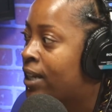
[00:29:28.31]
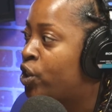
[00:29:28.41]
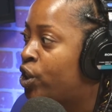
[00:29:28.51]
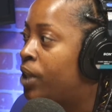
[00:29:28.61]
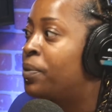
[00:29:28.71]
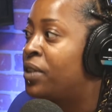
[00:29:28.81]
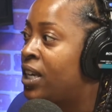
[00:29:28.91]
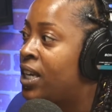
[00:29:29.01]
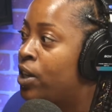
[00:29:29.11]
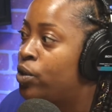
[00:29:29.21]
ass shit, but then
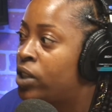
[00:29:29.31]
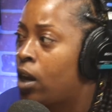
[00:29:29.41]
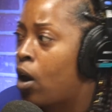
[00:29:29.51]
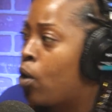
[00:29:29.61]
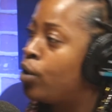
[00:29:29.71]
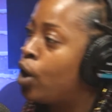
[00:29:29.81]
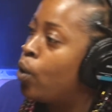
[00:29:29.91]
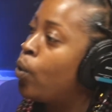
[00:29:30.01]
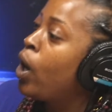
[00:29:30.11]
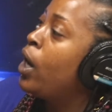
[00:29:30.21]
again you say, oh
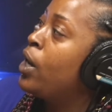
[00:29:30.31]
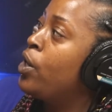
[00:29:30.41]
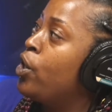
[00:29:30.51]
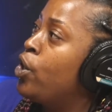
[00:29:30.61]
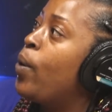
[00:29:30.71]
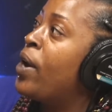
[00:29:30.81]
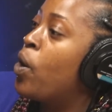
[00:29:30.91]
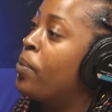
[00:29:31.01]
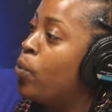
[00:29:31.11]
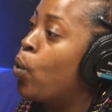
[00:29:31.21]
no, you ain't
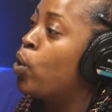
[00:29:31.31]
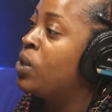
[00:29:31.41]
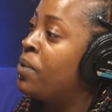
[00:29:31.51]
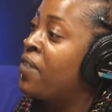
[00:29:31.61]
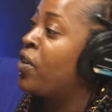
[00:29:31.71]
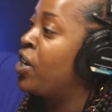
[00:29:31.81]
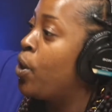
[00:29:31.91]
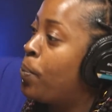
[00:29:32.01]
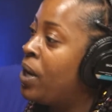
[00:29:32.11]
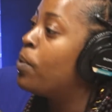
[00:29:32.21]
gonna be awards me in front of
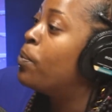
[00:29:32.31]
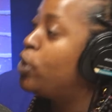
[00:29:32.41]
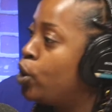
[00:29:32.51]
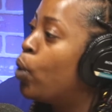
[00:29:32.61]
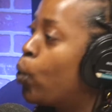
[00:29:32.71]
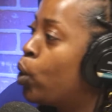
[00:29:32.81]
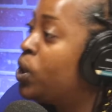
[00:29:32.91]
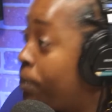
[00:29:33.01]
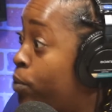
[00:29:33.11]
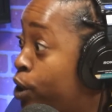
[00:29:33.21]
your people, but you
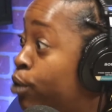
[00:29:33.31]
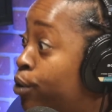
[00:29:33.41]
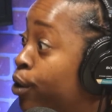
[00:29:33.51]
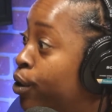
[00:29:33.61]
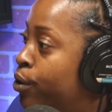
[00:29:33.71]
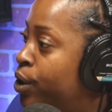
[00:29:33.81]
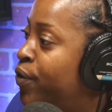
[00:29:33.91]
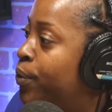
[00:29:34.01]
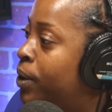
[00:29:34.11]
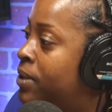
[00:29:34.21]
awards me with your girl. You
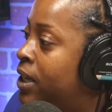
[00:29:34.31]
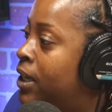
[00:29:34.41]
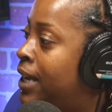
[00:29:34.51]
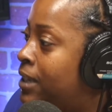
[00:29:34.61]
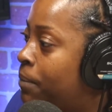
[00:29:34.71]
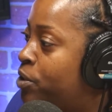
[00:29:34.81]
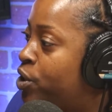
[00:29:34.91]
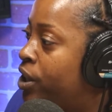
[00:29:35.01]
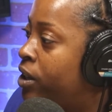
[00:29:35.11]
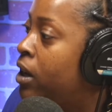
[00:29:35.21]
feel what I'm saying? That type of
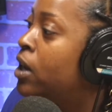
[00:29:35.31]
shit.